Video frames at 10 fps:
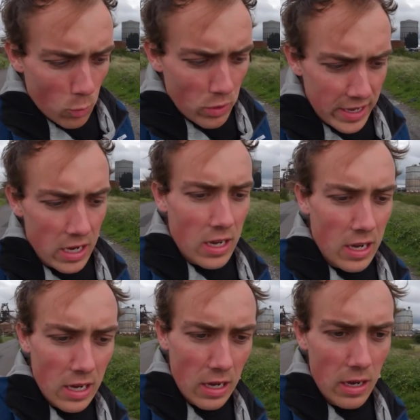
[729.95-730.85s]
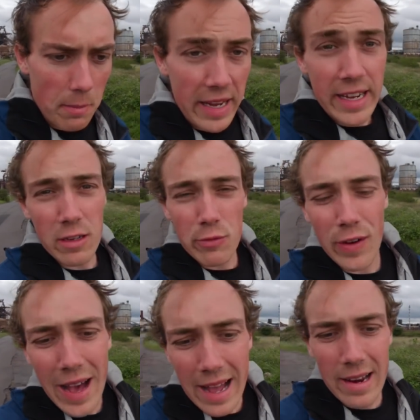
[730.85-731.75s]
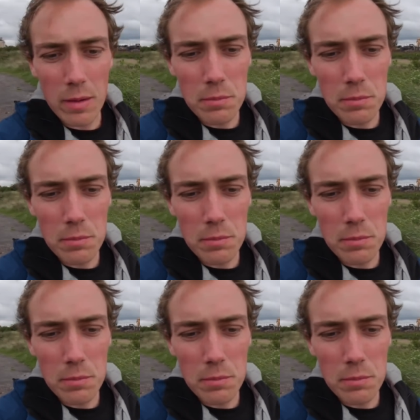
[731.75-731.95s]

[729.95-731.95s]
We are making a van.